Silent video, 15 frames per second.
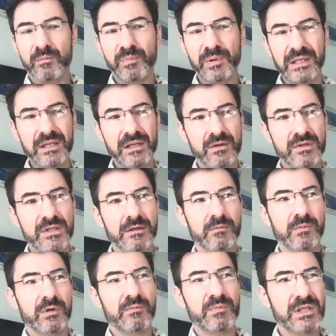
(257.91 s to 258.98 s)
But
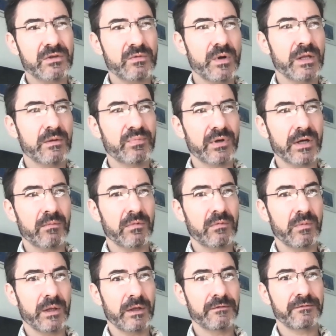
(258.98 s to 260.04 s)
somewhere between
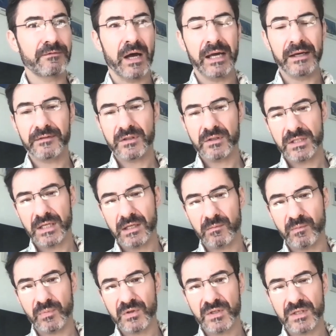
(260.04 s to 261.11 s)
probably 5 to
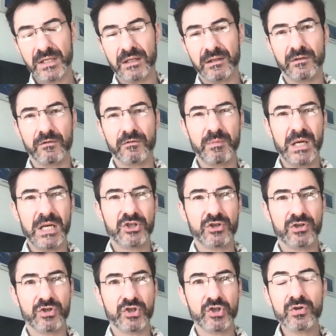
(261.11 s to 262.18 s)
10% of
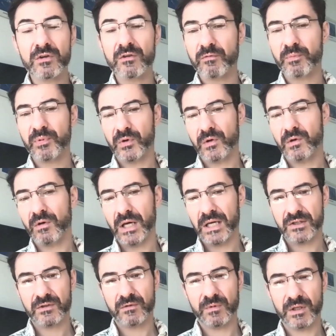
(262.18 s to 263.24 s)
patients should have
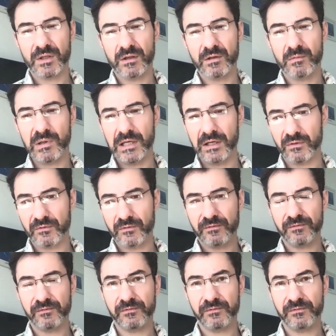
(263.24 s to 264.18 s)
progressed within about